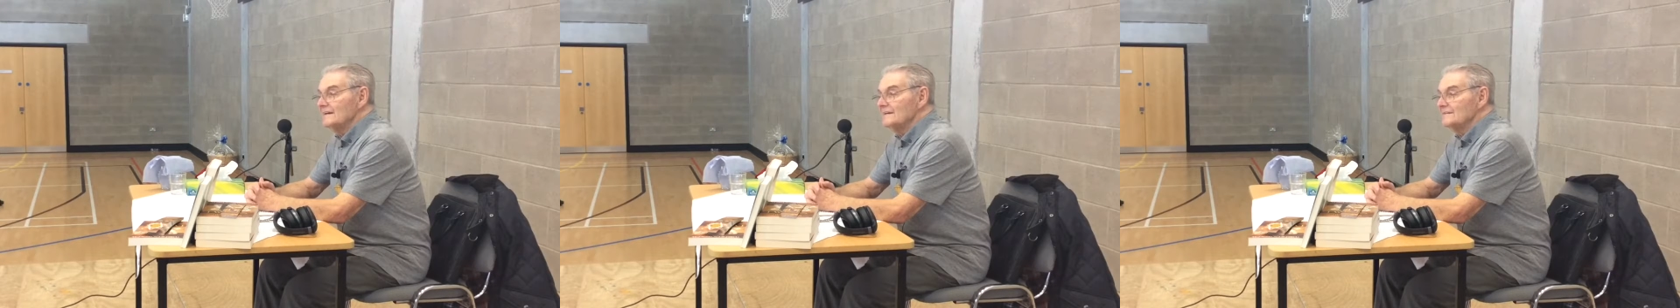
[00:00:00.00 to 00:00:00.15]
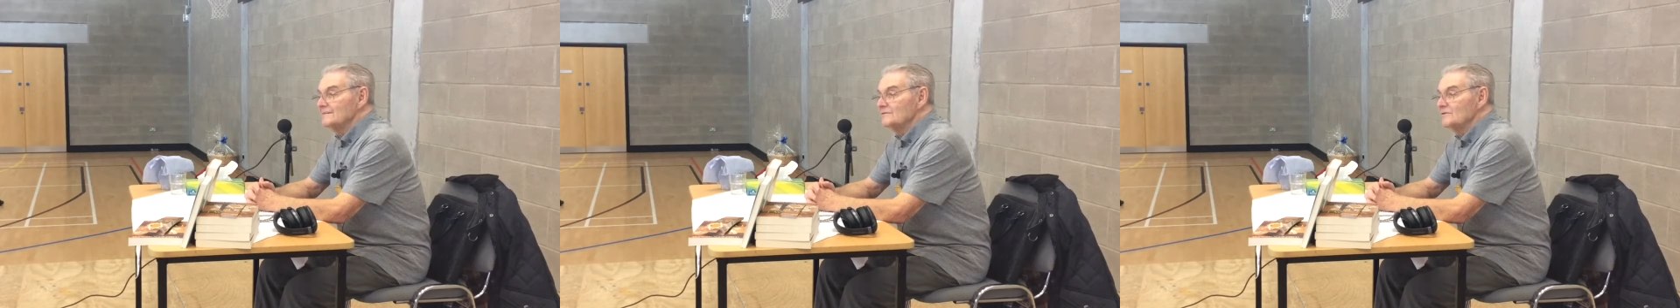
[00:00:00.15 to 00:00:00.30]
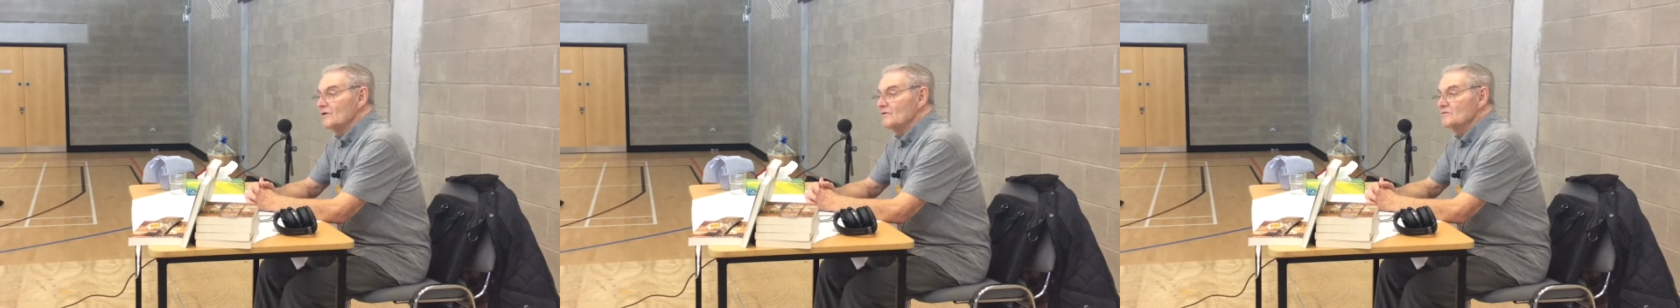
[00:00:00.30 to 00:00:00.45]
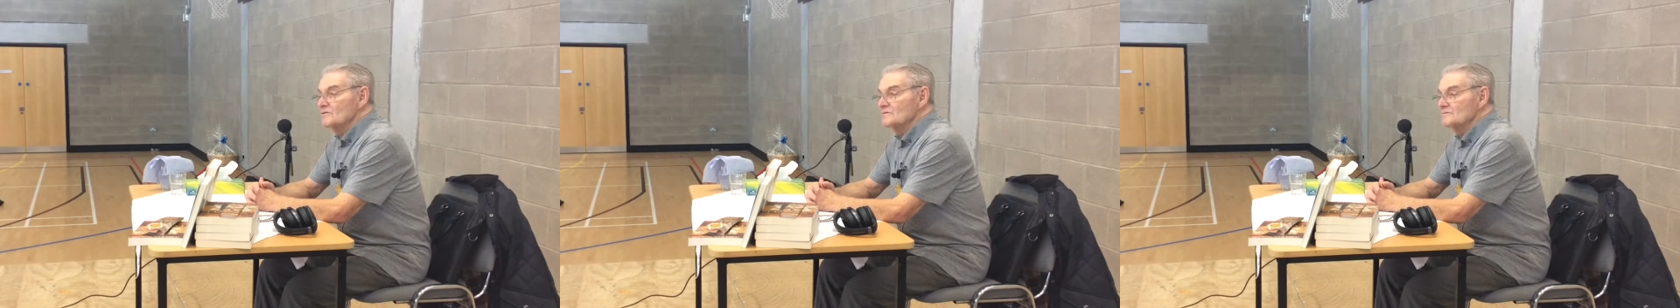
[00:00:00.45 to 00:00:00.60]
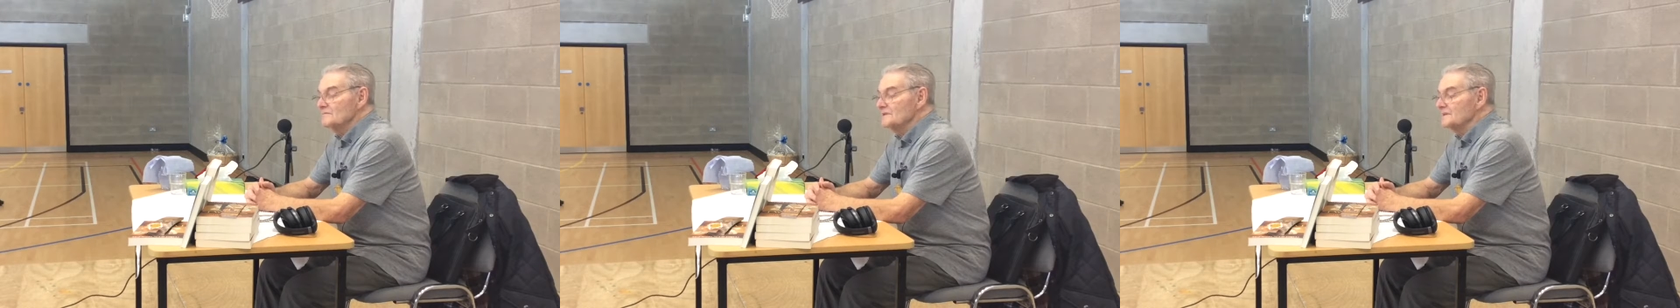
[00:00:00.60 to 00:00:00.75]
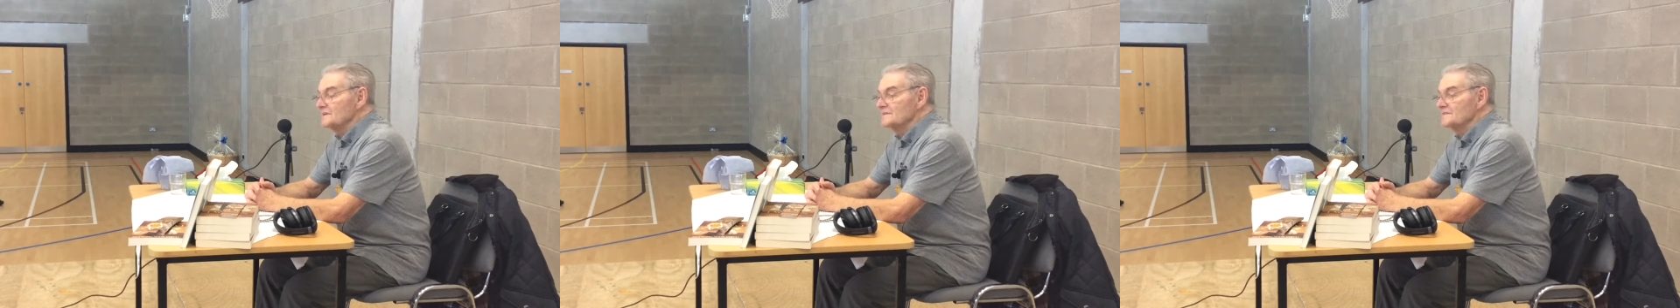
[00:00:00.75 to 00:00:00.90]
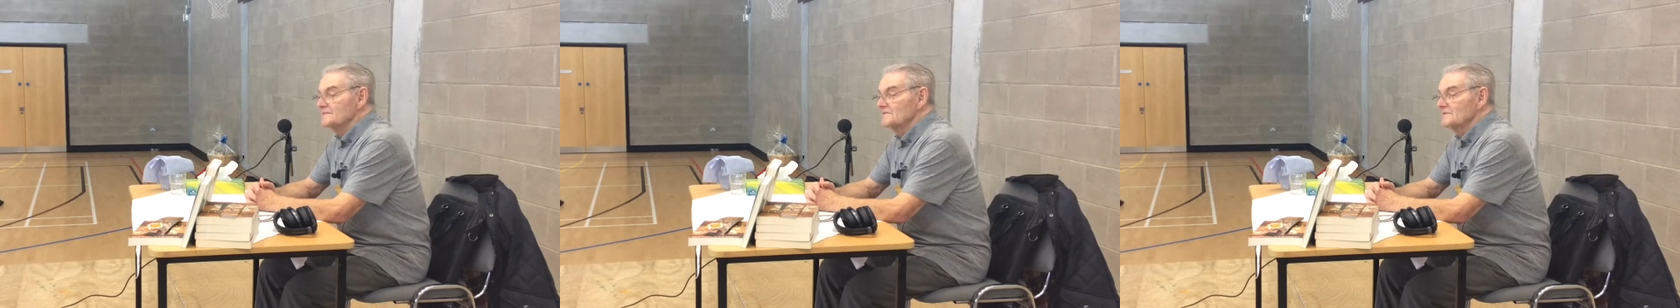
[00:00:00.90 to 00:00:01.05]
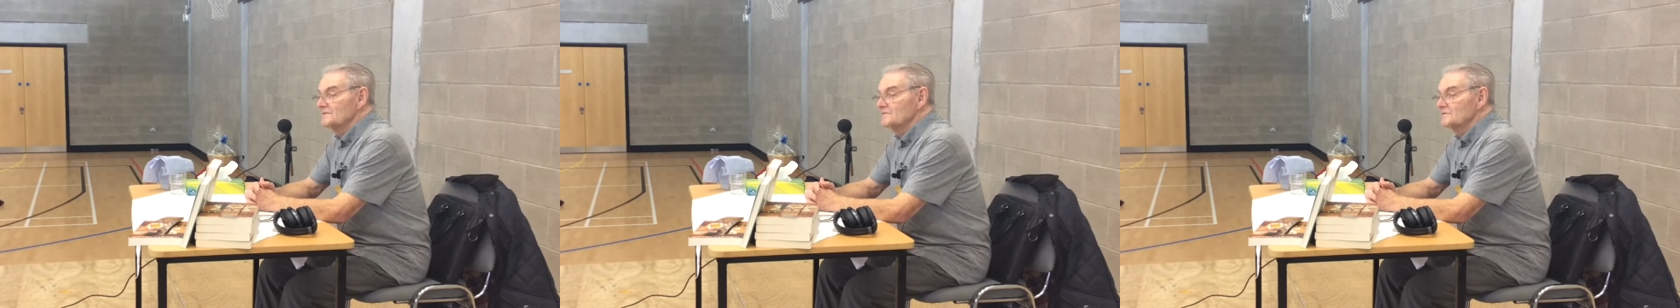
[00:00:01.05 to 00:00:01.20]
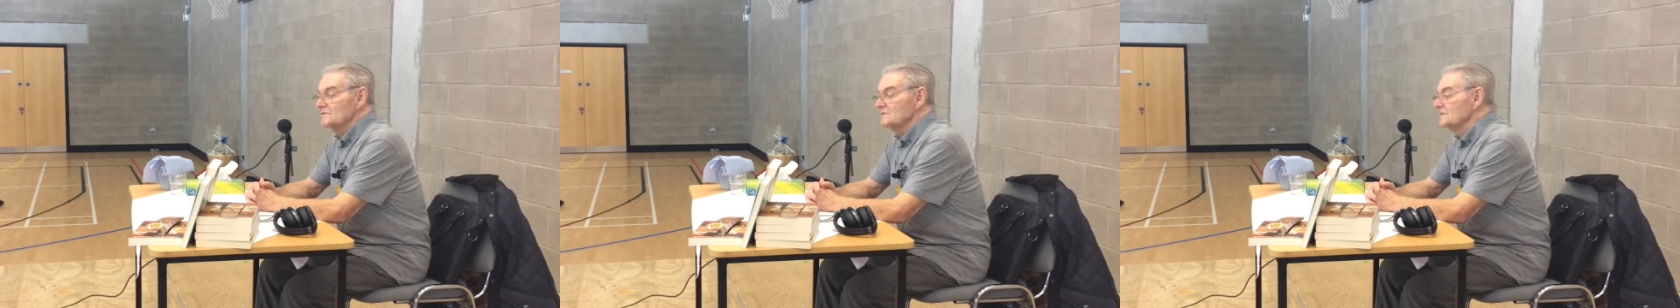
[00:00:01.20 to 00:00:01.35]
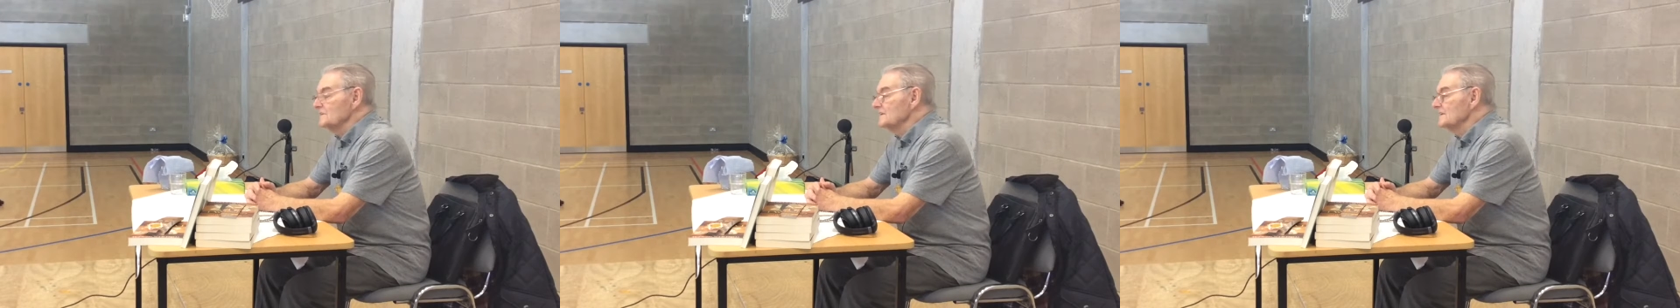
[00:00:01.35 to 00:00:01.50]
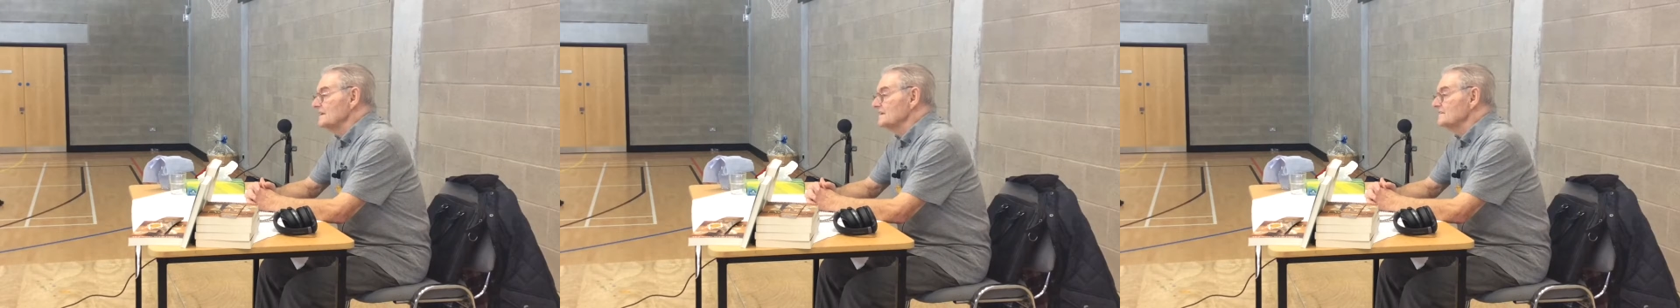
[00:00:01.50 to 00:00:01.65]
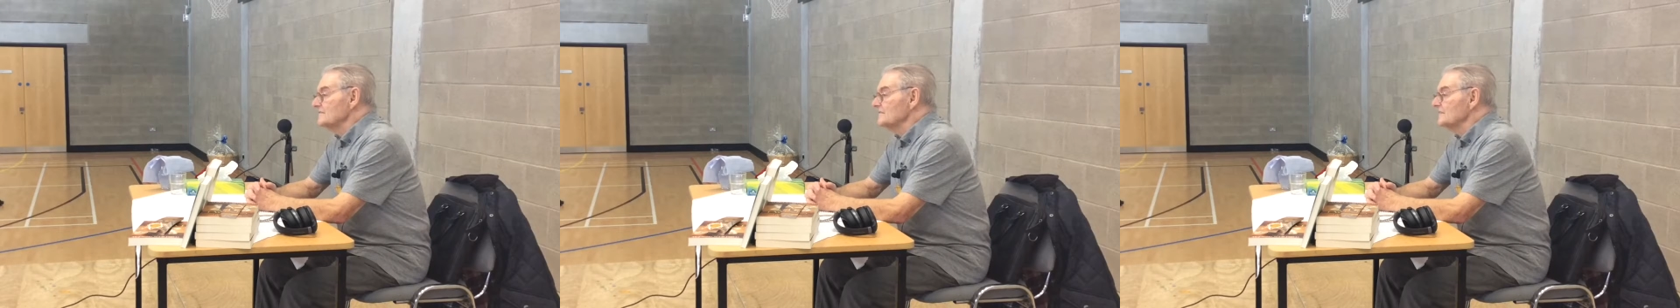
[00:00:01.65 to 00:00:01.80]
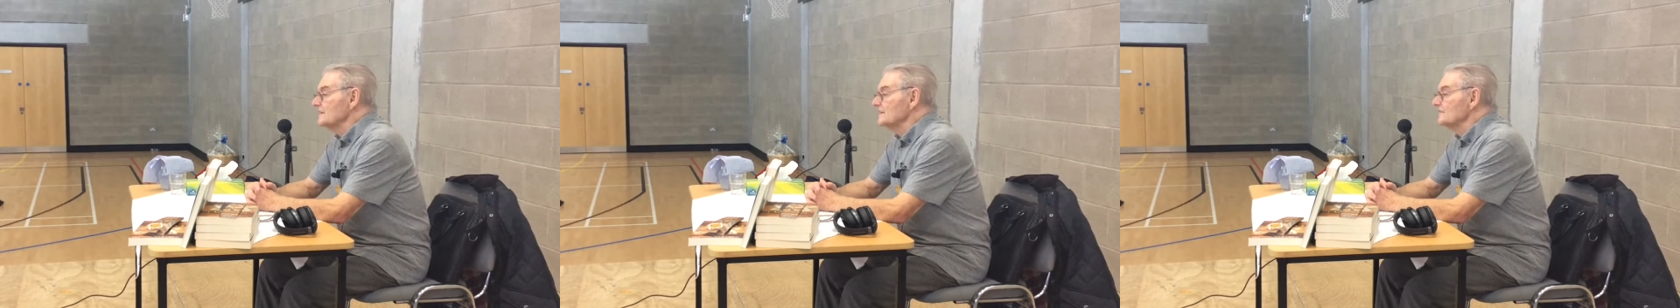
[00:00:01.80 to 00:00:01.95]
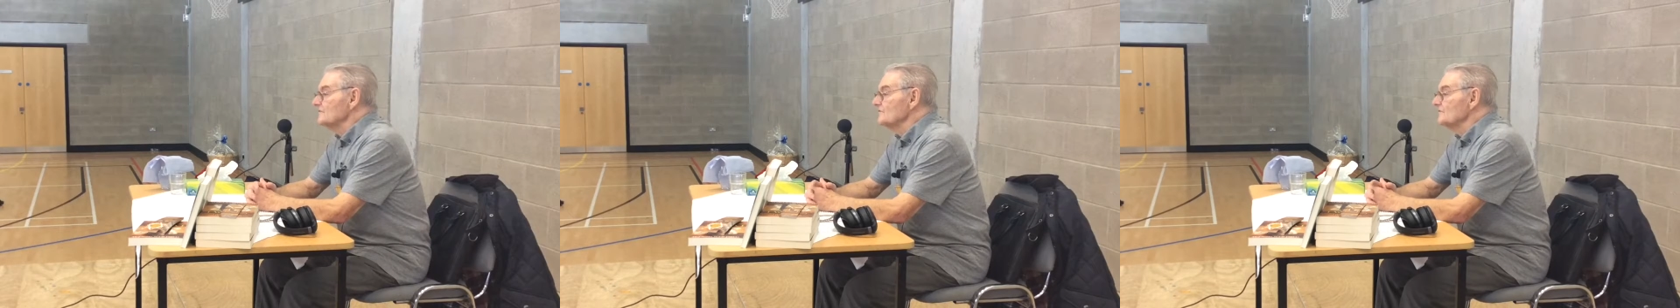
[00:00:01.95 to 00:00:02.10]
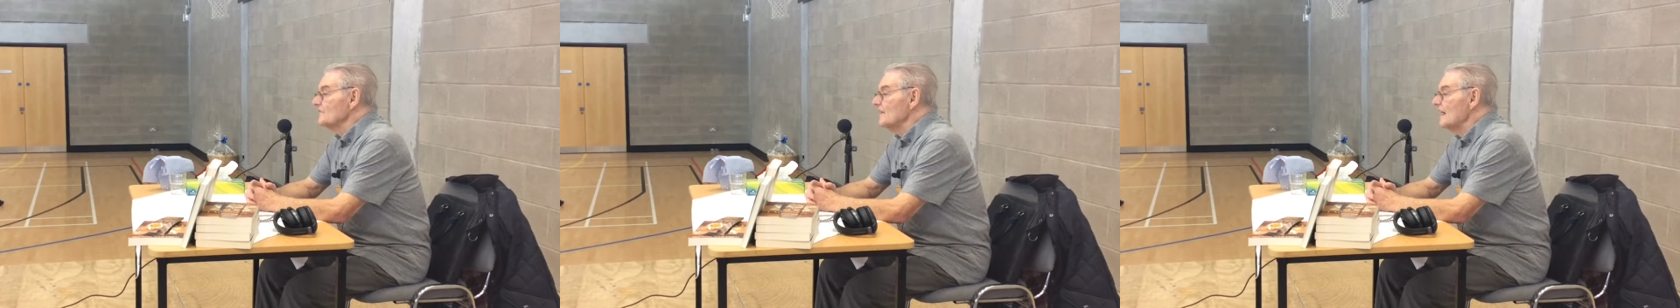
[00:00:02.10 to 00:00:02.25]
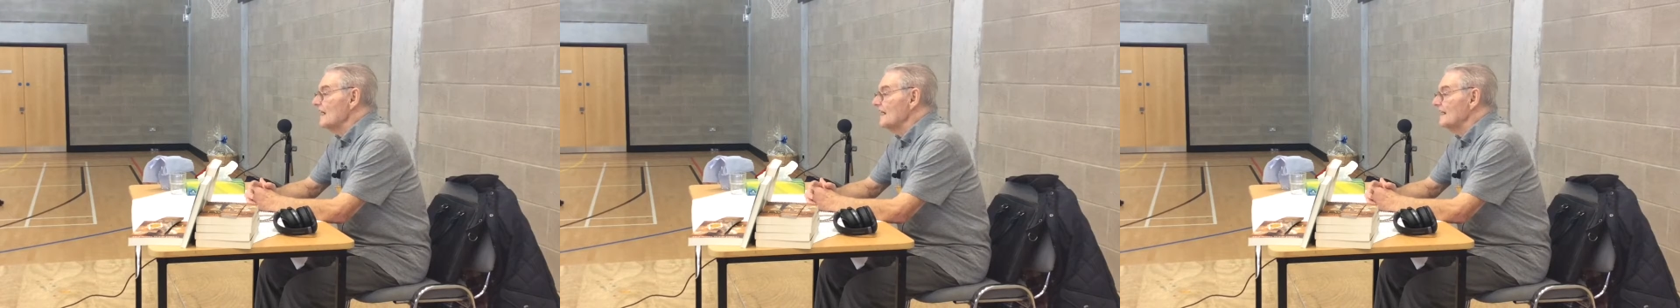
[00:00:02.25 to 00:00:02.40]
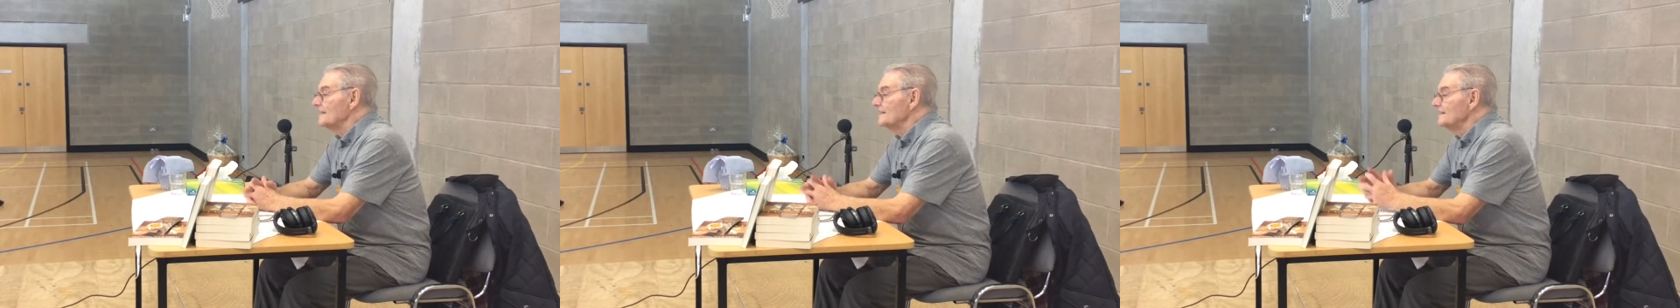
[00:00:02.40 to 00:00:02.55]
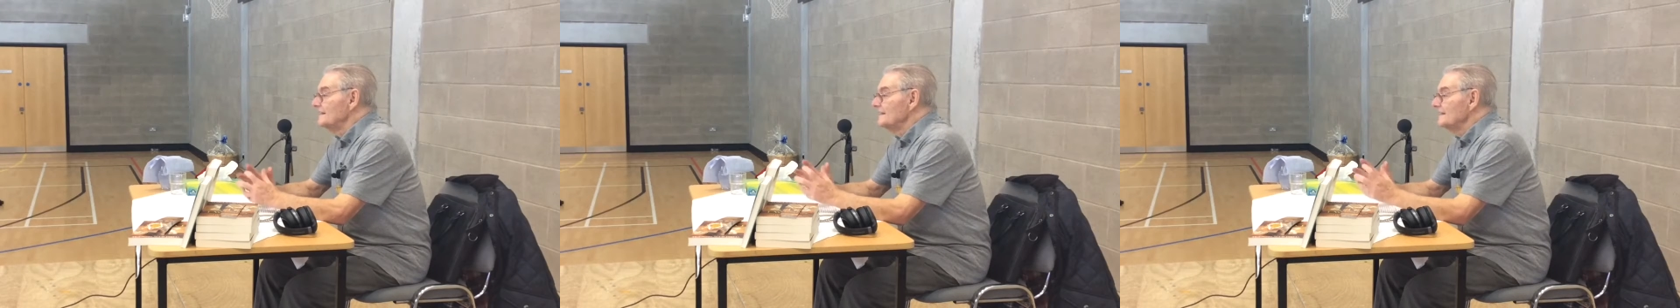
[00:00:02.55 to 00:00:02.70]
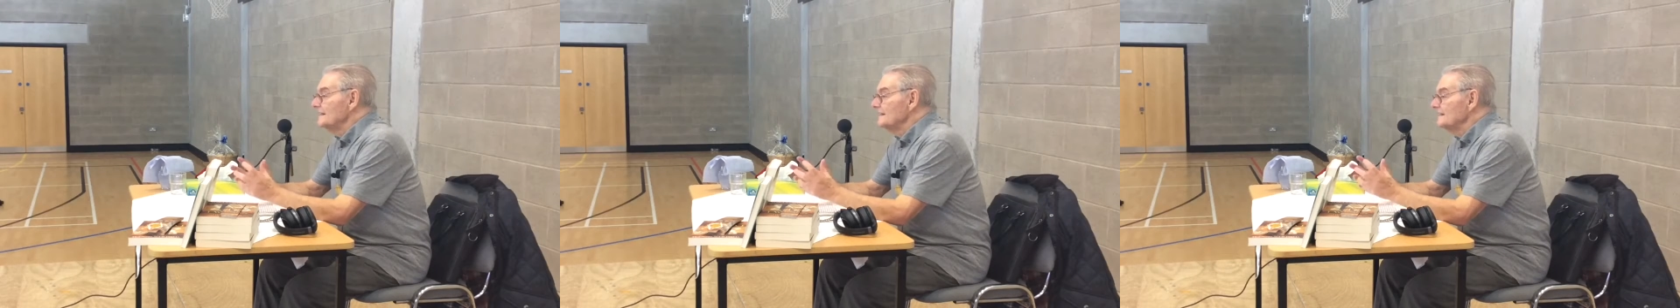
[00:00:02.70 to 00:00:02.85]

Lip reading: document, we wouldn't get very far.